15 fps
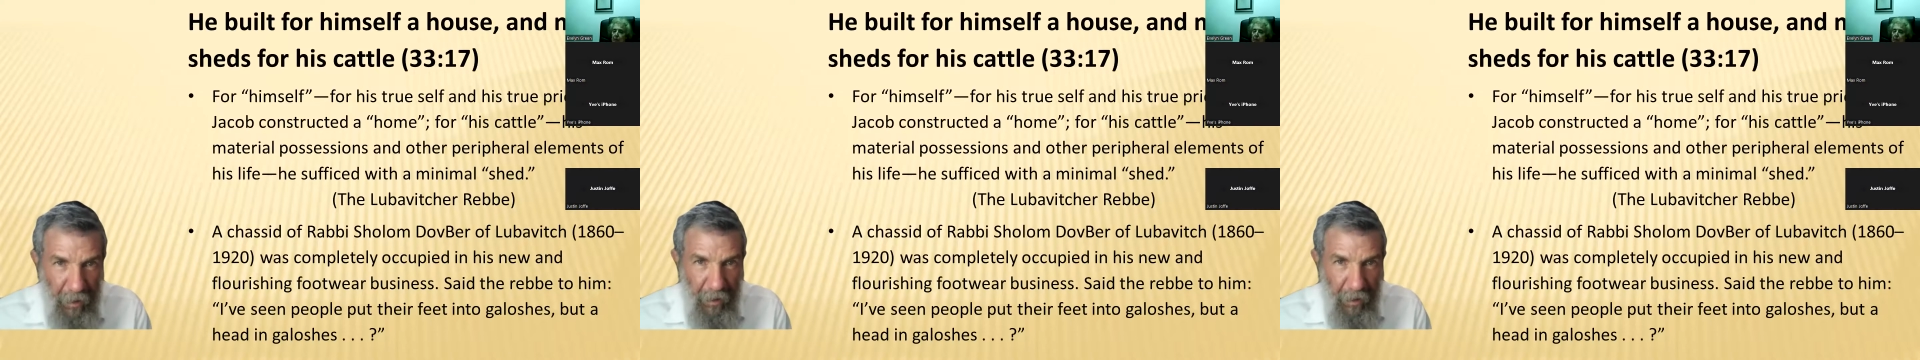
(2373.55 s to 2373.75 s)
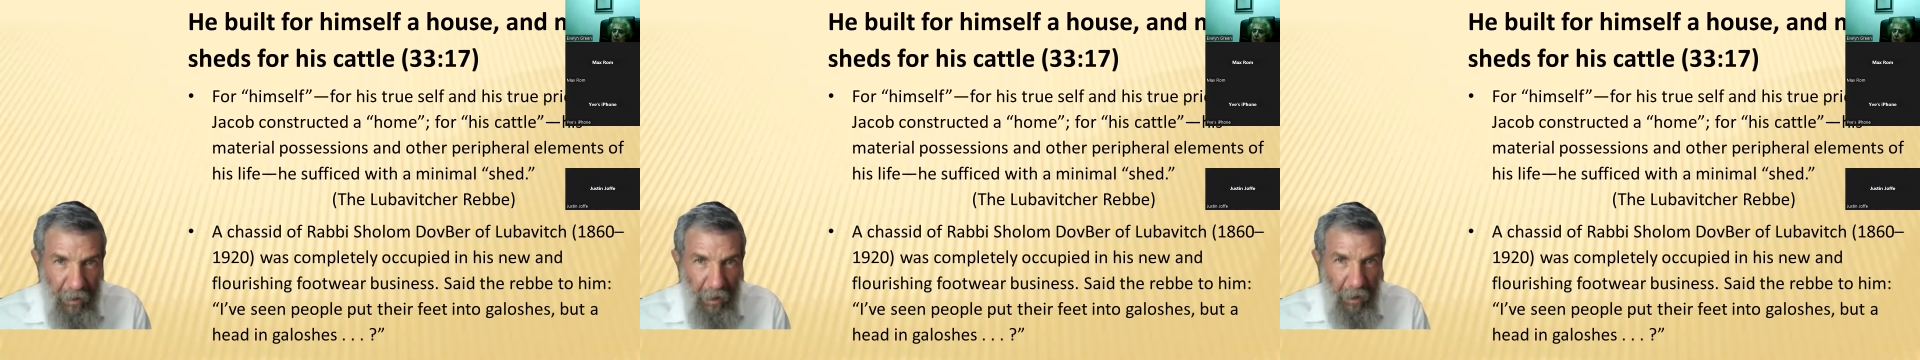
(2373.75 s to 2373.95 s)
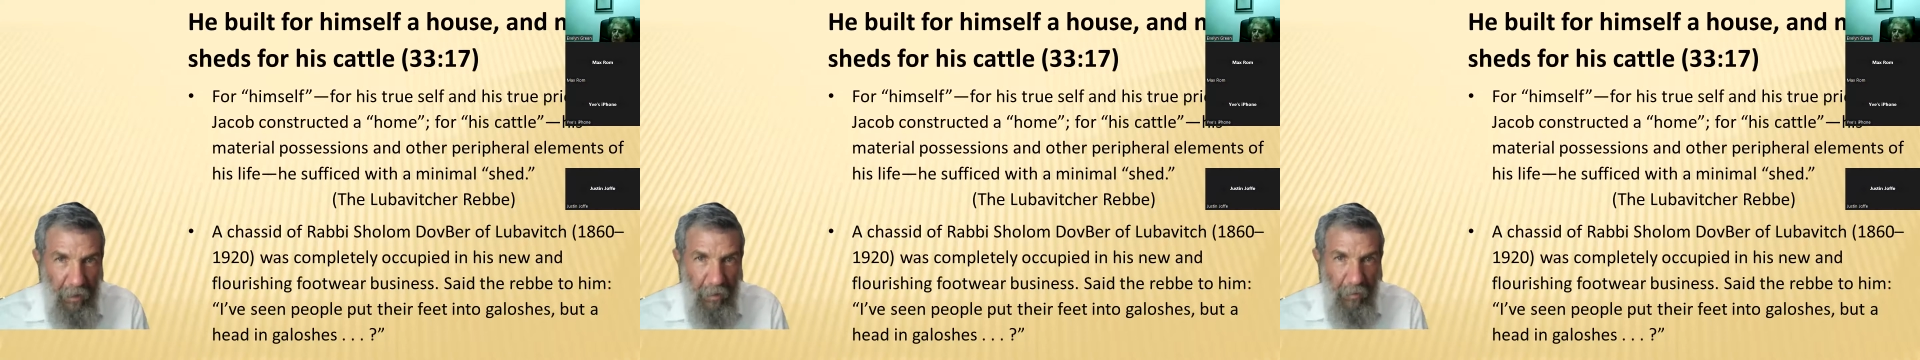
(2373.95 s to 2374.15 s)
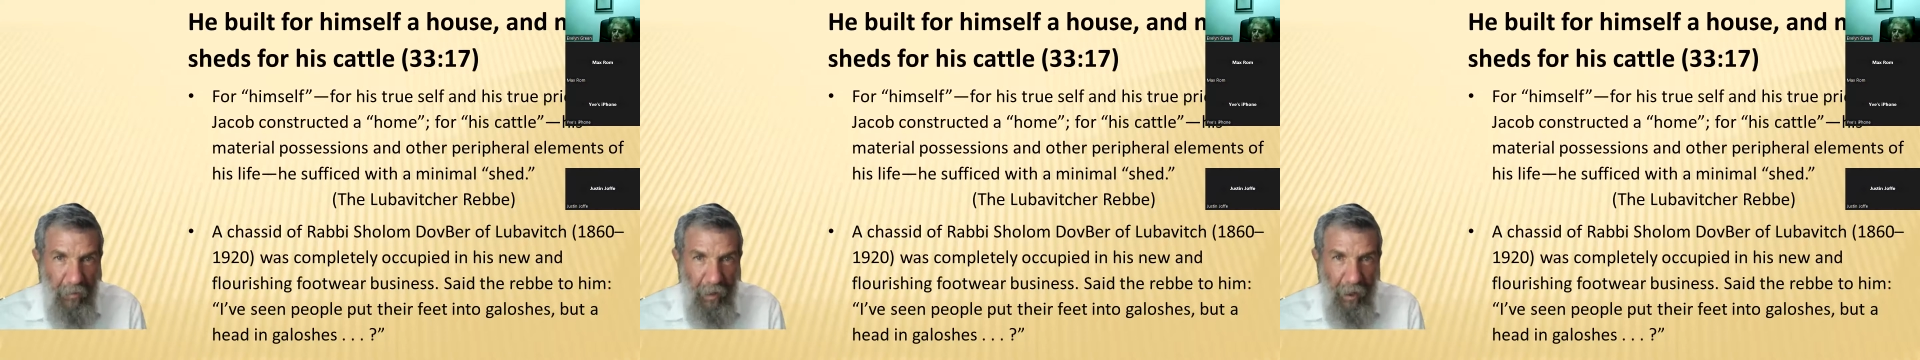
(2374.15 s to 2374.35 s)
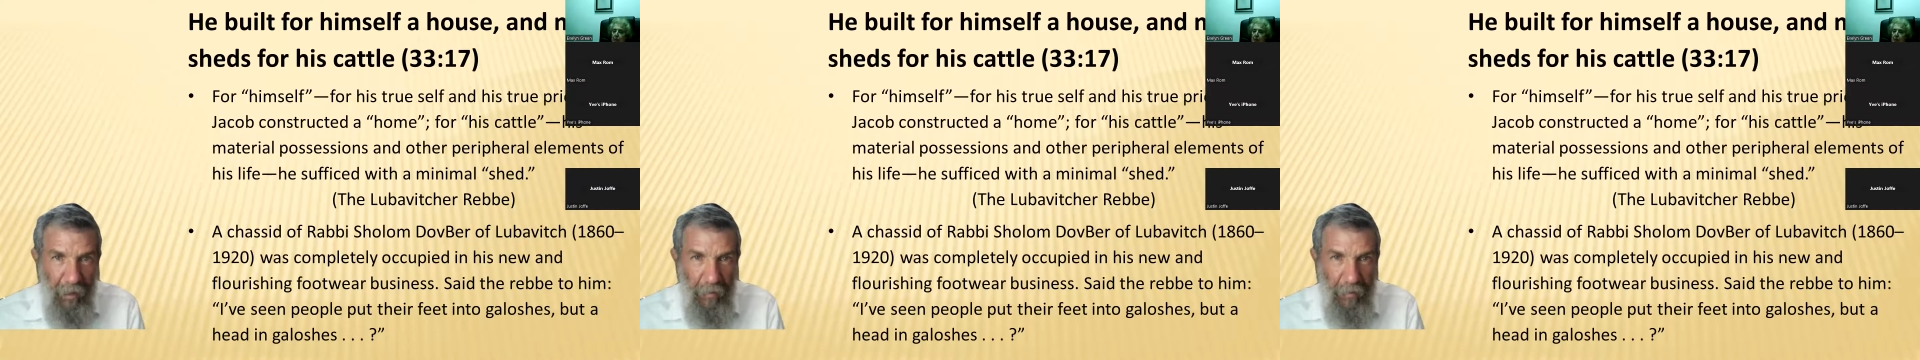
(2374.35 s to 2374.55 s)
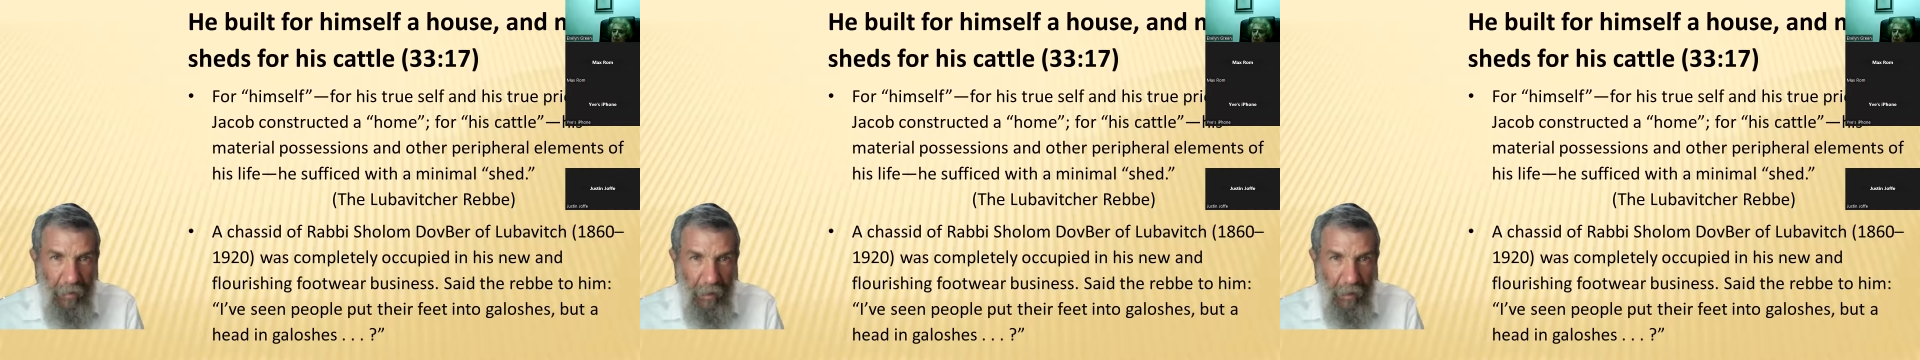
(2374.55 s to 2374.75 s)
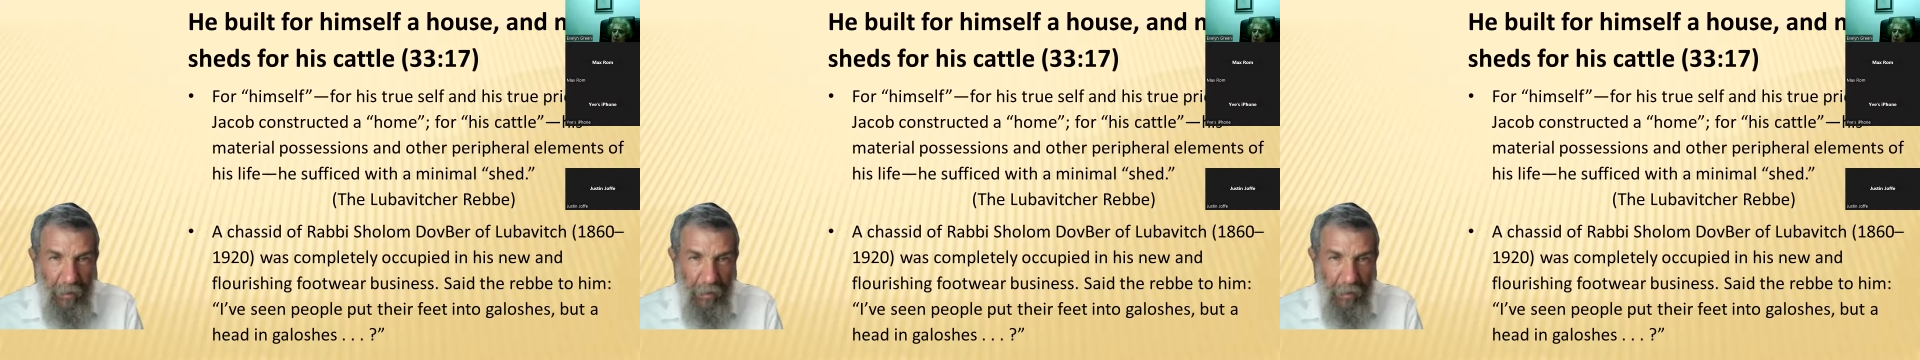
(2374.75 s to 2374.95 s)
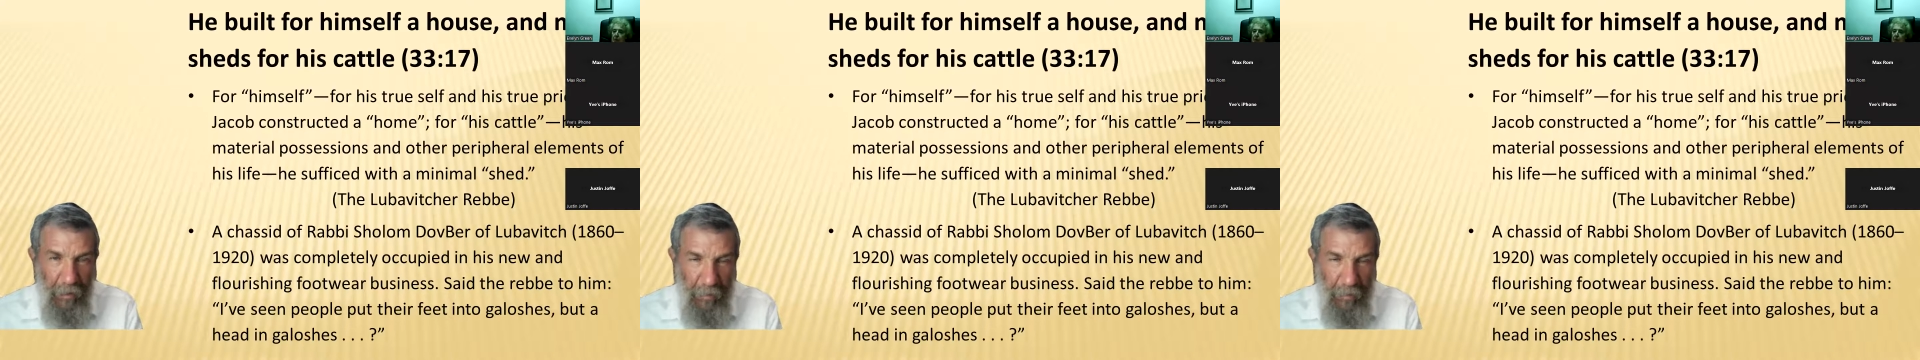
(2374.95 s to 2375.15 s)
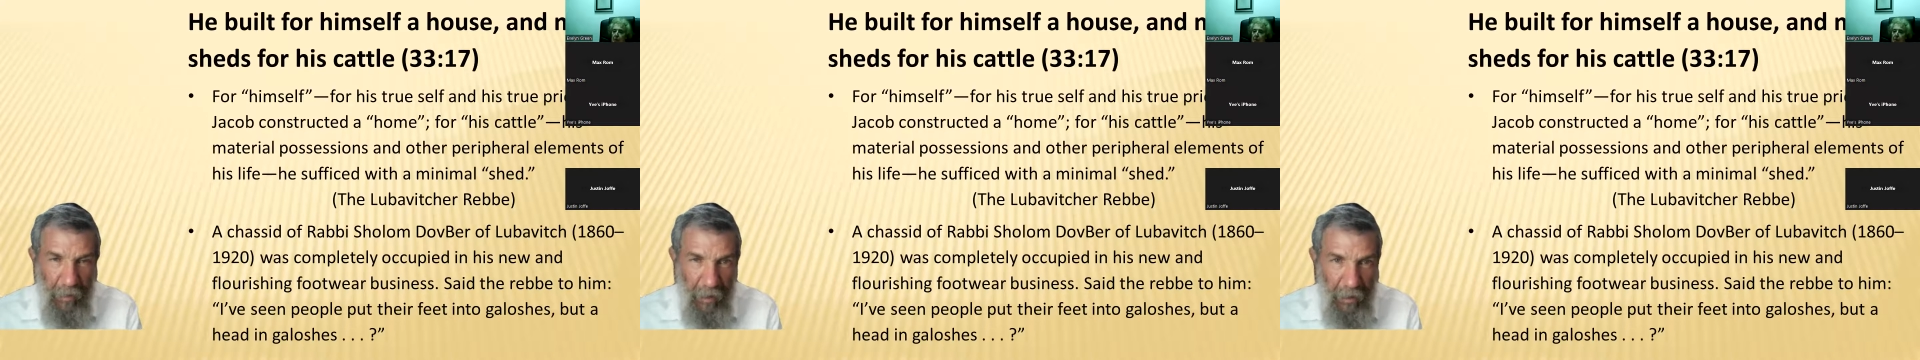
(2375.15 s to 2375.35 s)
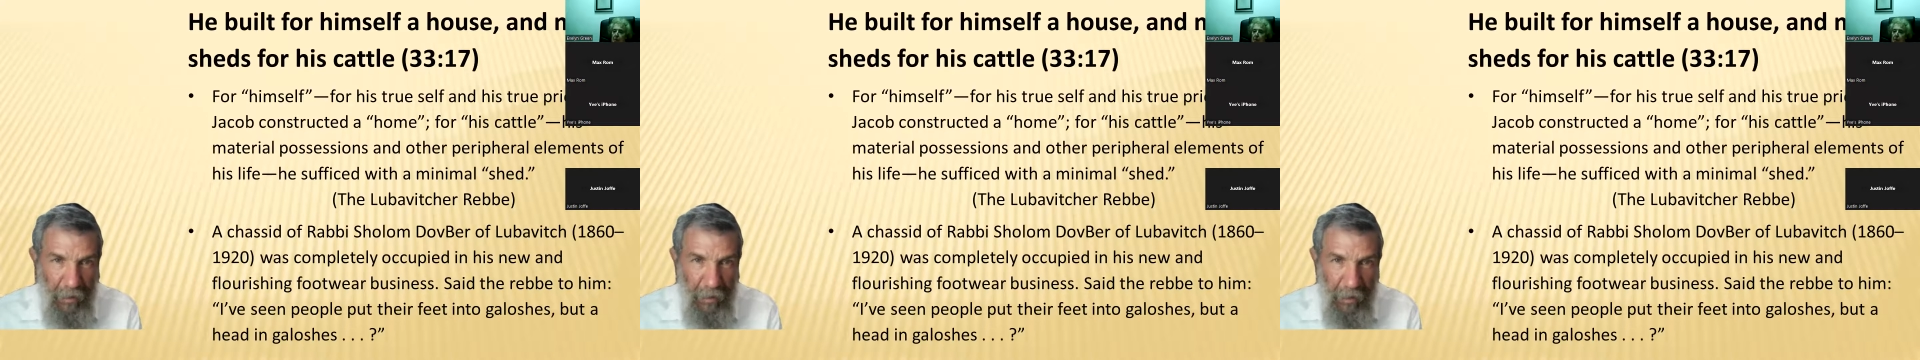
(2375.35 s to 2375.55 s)
and Yaakov came to a
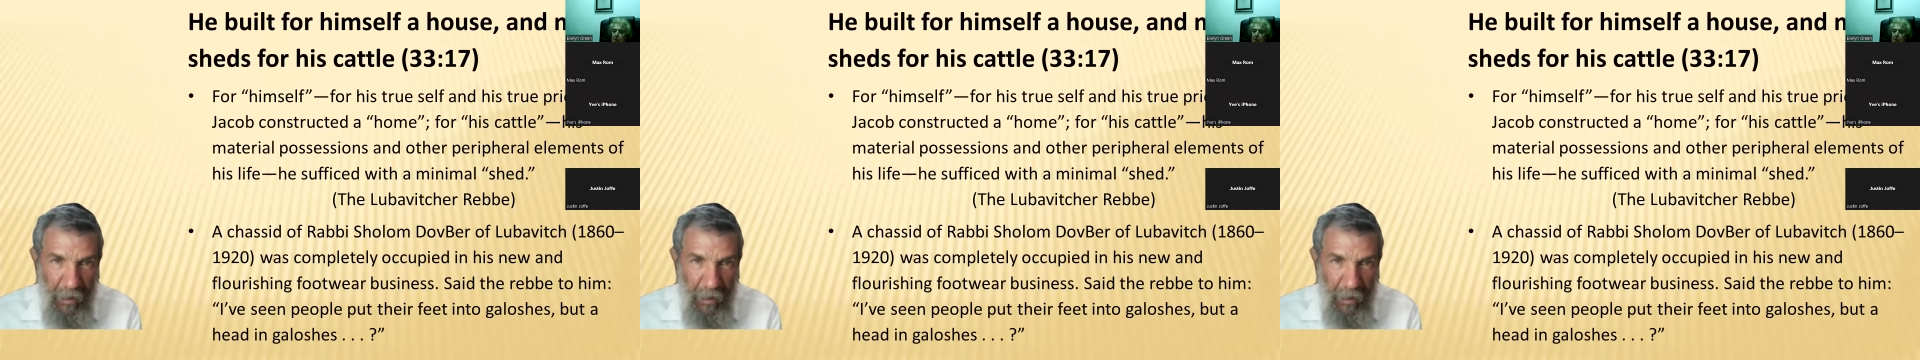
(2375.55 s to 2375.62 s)
place,